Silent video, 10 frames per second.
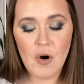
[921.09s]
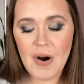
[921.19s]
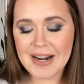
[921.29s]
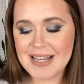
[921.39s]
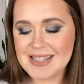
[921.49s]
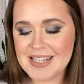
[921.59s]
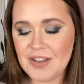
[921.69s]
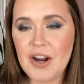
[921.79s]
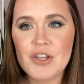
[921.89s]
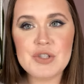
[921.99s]
For
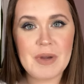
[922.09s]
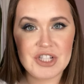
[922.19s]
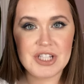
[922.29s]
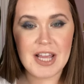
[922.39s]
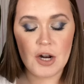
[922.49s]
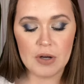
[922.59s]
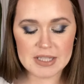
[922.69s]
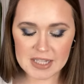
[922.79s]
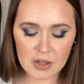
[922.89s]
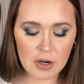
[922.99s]
concealer, I used my Shiseido
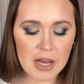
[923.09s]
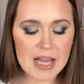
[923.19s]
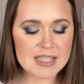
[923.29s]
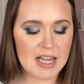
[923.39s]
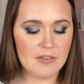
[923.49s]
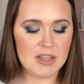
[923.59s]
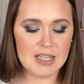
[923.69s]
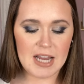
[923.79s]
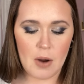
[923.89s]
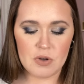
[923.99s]
concealer, set
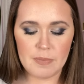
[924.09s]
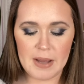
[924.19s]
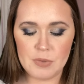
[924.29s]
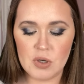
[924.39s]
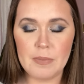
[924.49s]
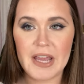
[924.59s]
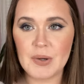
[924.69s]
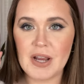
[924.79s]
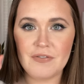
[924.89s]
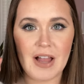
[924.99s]
everything down with my Beauty
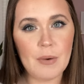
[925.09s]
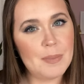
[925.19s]
Bakerie flour